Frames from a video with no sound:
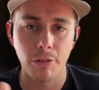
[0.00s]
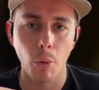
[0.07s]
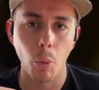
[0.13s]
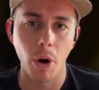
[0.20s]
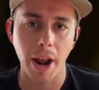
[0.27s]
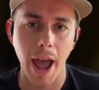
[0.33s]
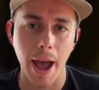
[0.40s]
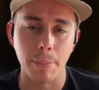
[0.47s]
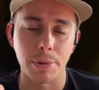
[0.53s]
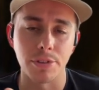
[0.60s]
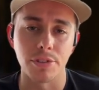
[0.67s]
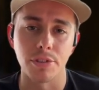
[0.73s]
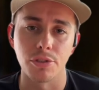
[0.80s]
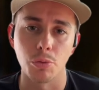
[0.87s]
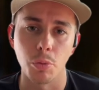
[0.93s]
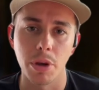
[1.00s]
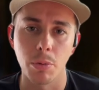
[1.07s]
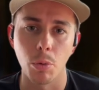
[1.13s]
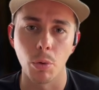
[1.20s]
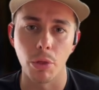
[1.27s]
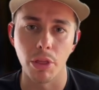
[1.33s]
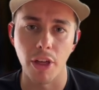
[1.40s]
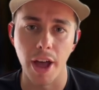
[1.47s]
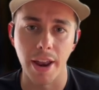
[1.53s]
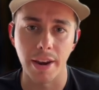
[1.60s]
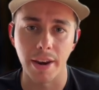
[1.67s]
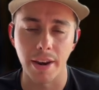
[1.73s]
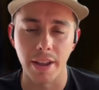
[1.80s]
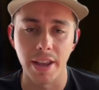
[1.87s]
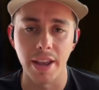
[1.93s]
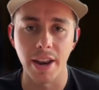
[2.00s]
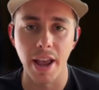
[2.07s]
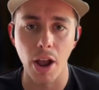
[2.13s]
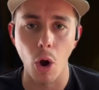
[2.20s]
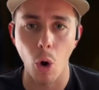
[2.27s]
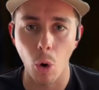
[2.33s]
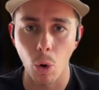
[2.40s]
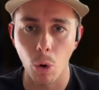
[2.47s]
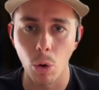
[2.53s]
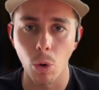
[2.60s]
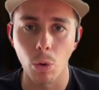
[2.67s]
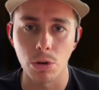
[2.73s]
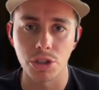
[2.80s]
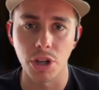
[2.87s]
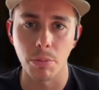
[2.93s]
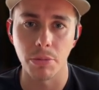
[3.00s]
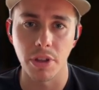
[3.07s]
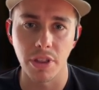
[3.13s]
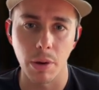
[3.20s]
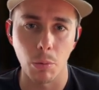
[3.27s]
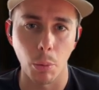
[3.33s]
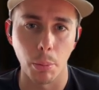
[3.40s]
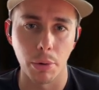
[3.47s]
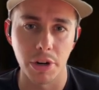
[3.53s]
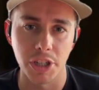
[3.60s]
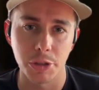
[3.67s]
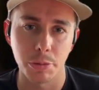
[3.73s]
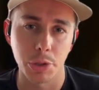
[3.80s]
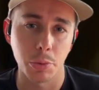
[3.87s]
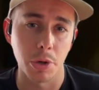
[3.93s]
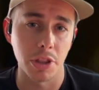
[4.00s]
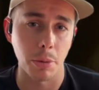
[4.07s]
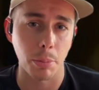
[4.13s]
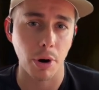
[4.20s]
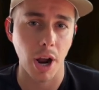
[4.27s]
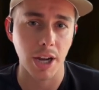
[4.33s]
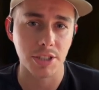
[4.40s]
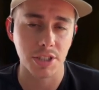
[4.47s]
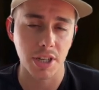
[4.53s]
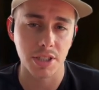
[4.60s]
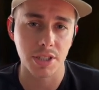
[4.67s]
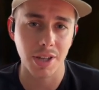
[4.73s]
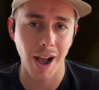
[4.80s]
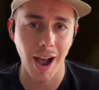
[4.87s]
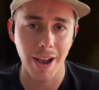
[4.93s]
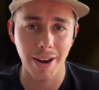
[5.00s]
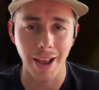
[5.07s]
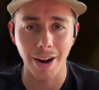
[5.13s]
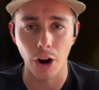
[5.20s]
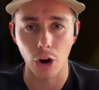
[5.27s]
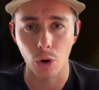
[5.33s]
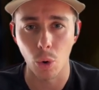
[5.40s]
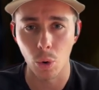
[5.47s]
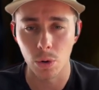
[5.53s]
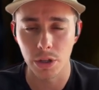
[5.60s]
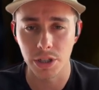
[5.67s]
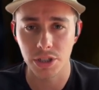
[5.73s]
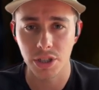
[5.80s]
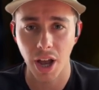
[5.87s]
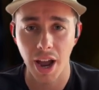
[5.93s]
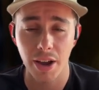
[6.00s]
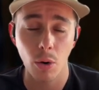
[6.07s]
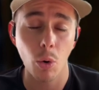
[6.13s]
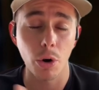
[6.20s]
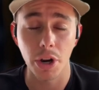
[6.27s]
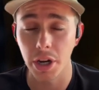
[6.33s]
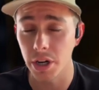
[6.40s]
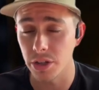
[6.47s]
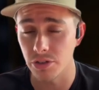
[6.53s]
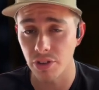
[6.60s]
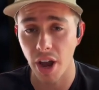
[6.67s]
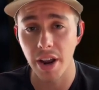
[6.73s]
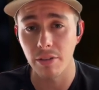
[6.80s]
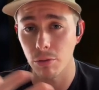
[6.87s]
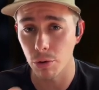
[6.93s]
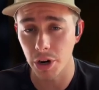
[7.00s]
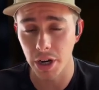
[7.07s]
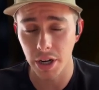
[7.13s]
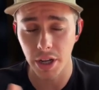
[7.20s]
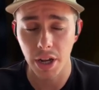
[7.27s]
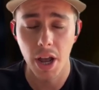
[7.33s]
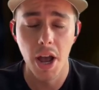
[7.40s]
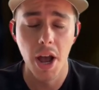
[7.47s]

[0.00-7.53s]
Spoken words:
what happens is we will then get a hole or something that will breach between the process side and our cooling side or heating side if we're heating.